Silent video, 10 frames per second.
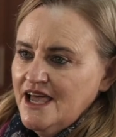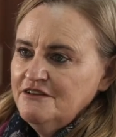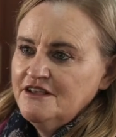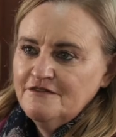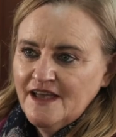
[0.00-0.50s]

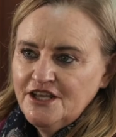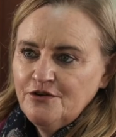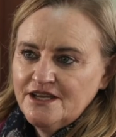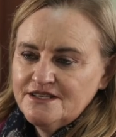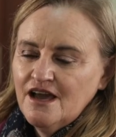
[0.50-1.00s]
and
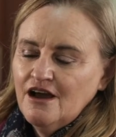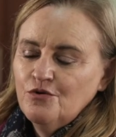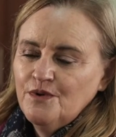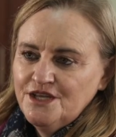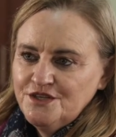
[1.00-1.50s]
evaluate how
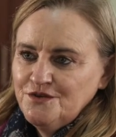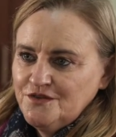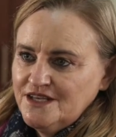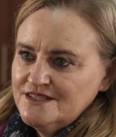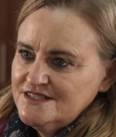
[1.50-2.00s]
we do
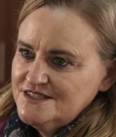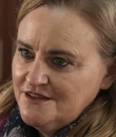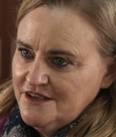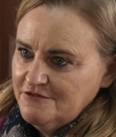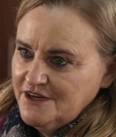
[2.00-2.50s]
things in
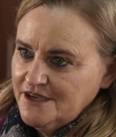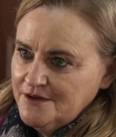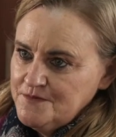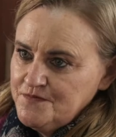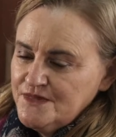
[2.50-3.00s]
South
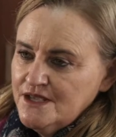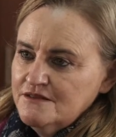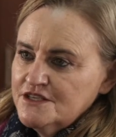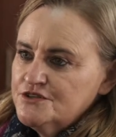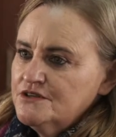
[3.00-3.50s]
Africa.
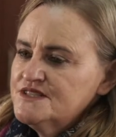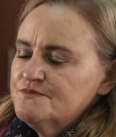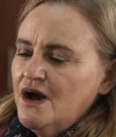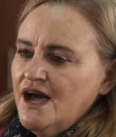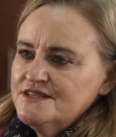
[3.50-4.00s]
The children's
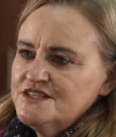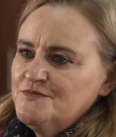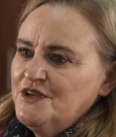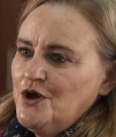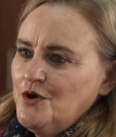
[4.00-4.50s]
minds has
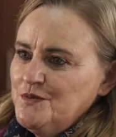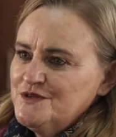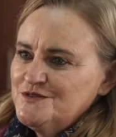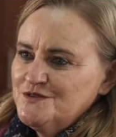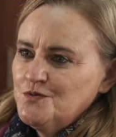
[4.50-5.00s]
been
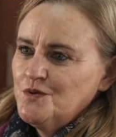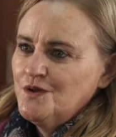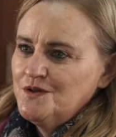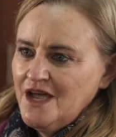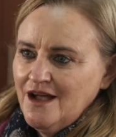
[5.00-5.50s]
open to the
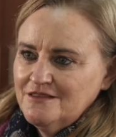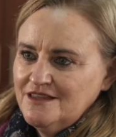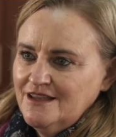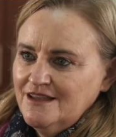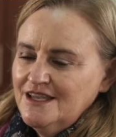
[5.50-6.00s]
world out there.